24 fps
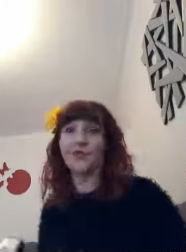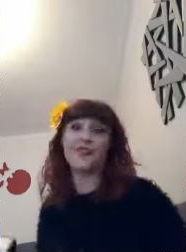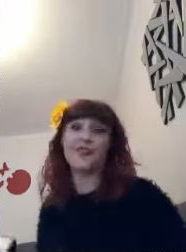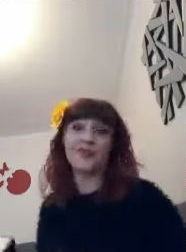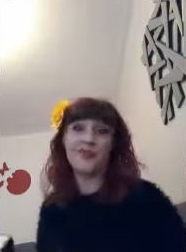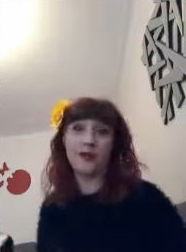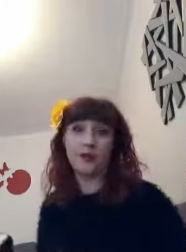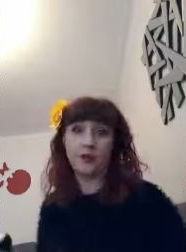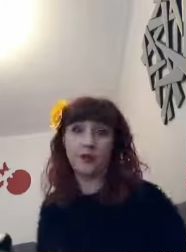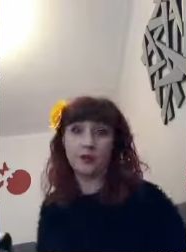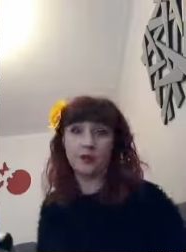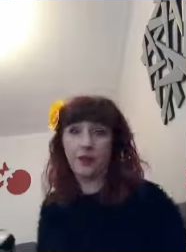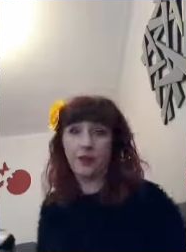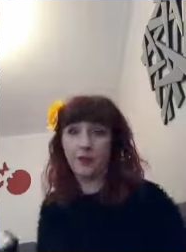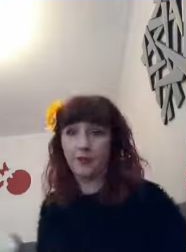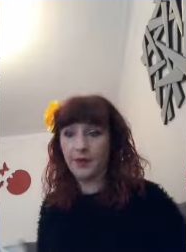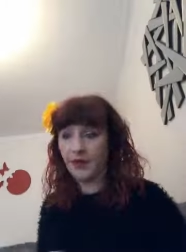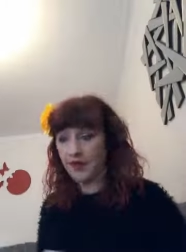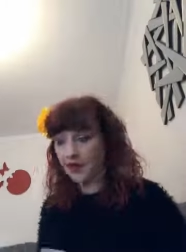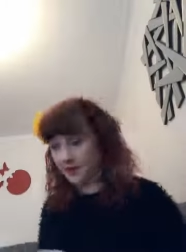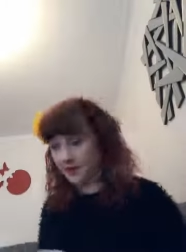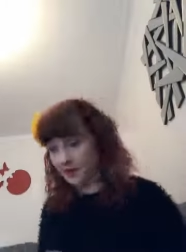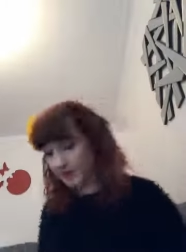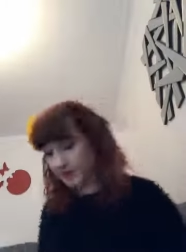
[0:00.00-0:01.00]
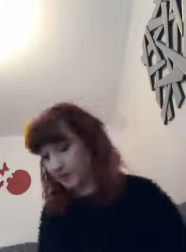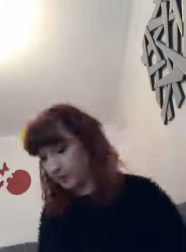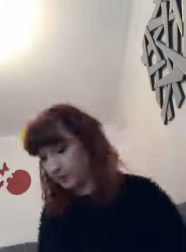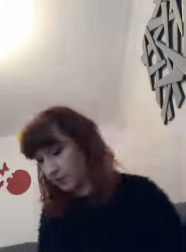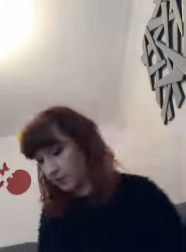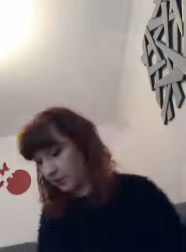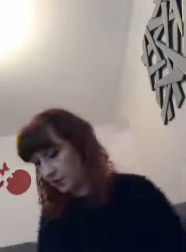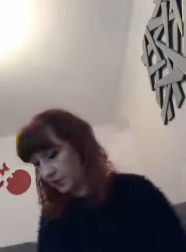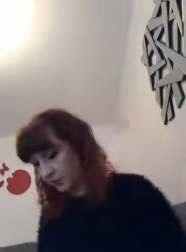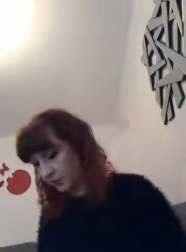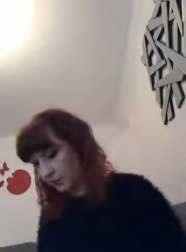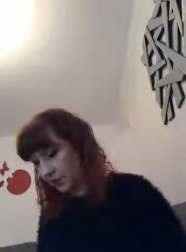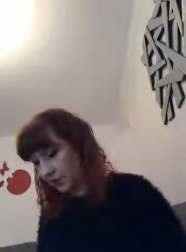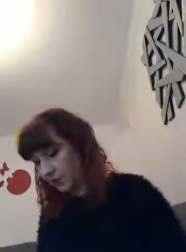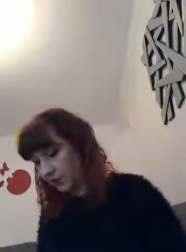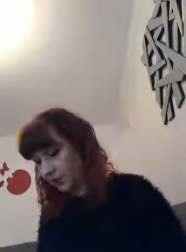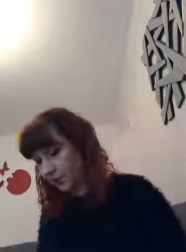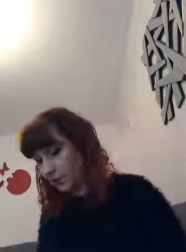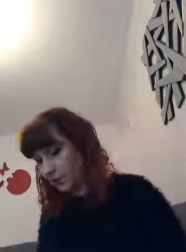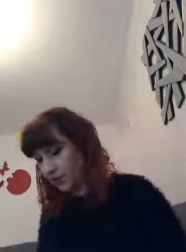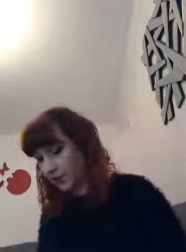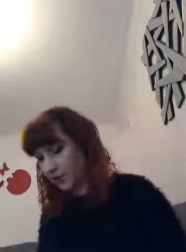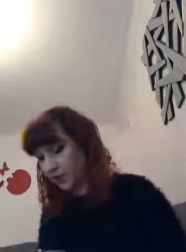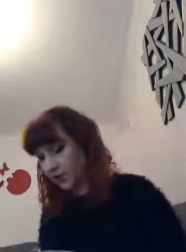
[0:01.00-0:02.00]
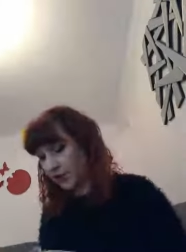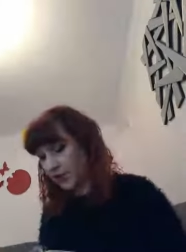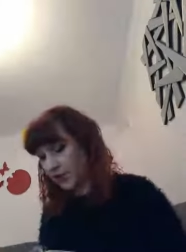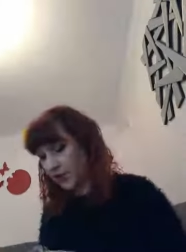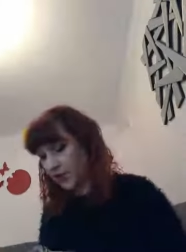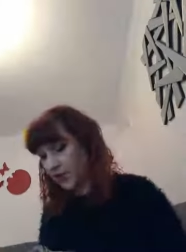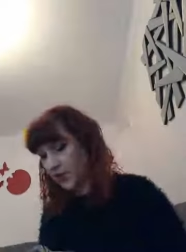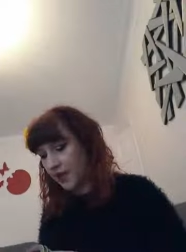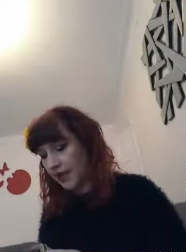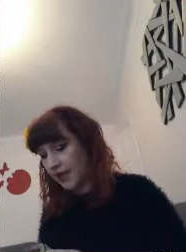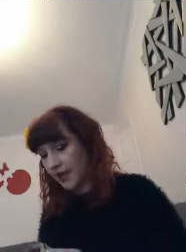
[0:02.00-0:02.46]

Sicilian lemonade as my, my little treat.